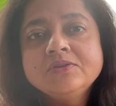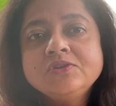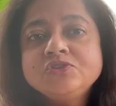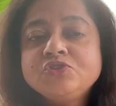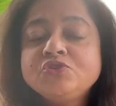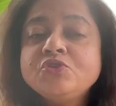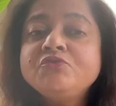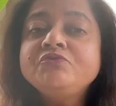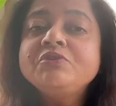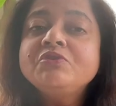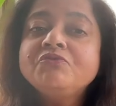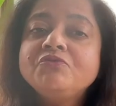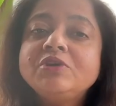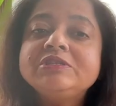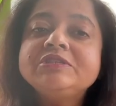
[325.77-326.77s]
Shuv
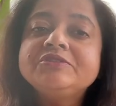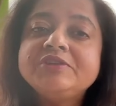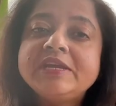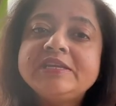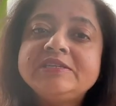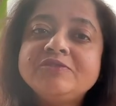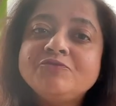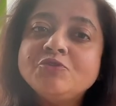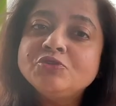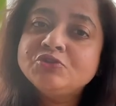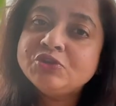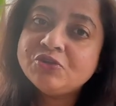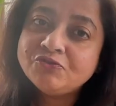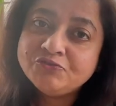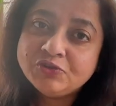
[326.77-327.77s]
was a great
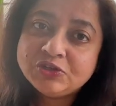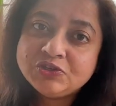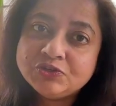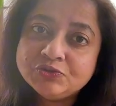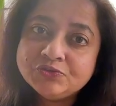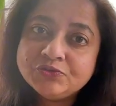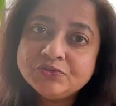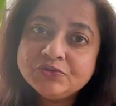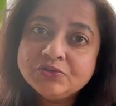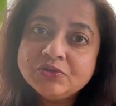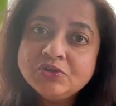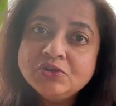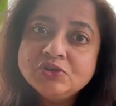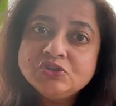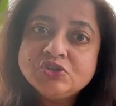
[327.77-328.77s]
devotee of Vishnu.
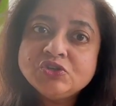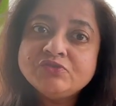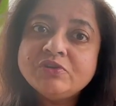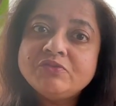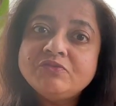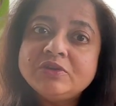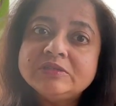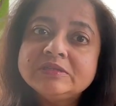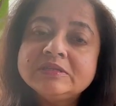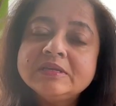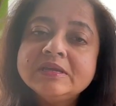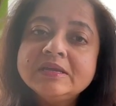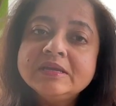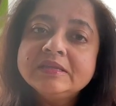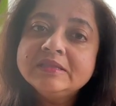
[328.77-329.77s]
Shiva was
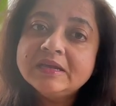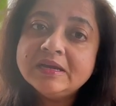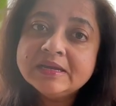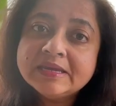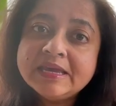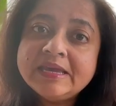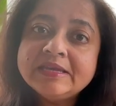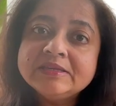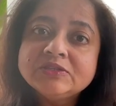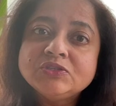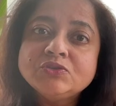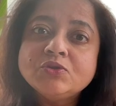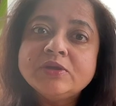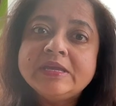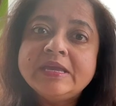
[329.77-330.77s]
a king,
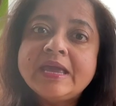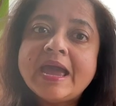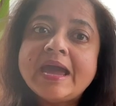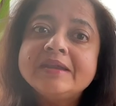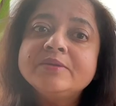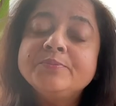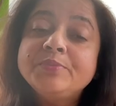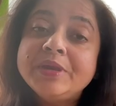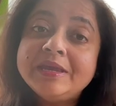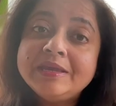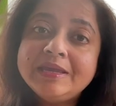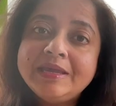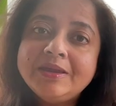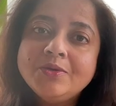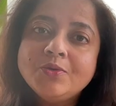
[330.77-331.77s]
so he had a big
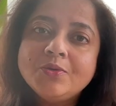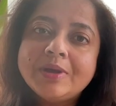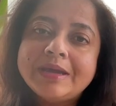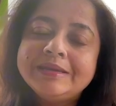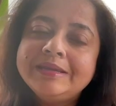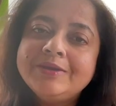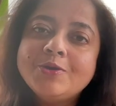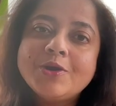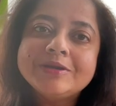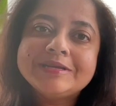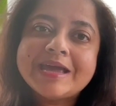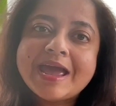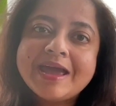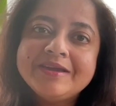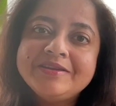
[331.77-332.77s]
ego and he got
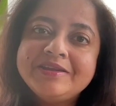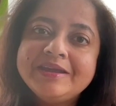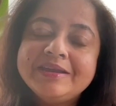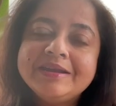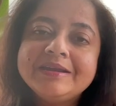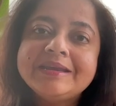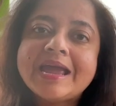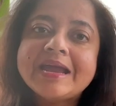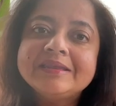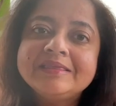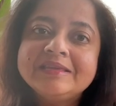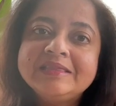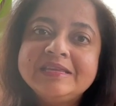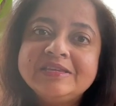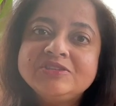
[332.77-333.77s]
angry and attacked
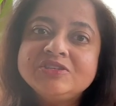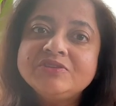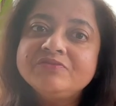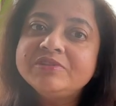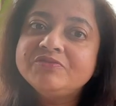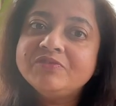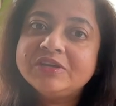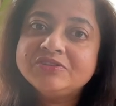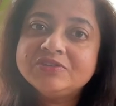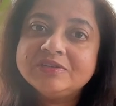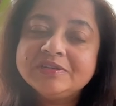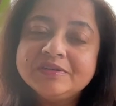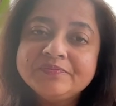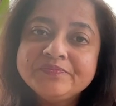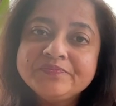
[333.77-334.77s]
Dadhichi with Vajra.